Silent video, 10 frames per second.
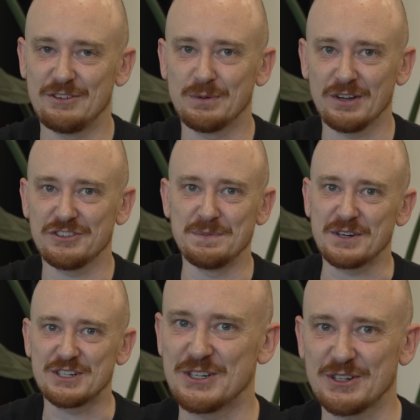you want
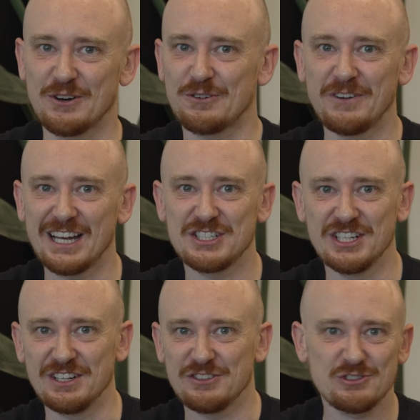some good
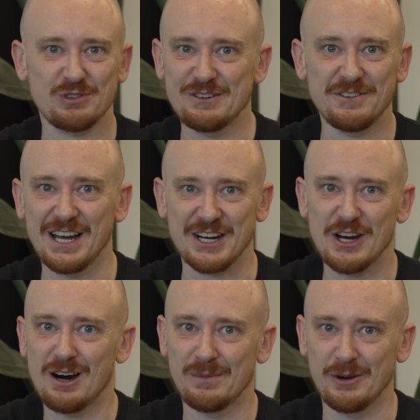old-fashioned Street Fighter
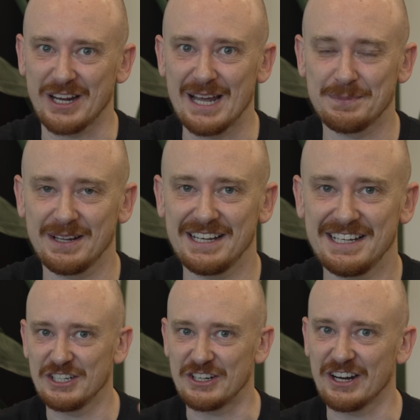combo
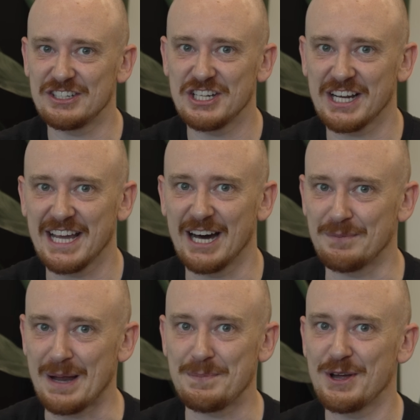gameplay, you gotta check
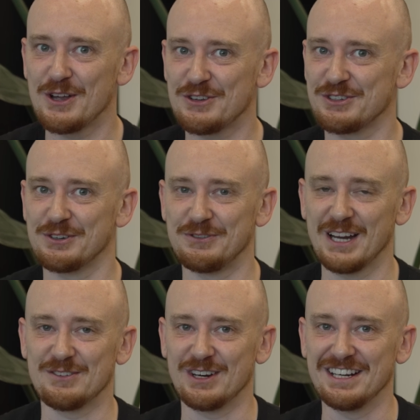out my personal
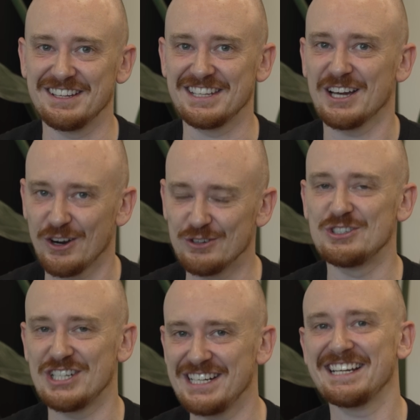favorite, the OG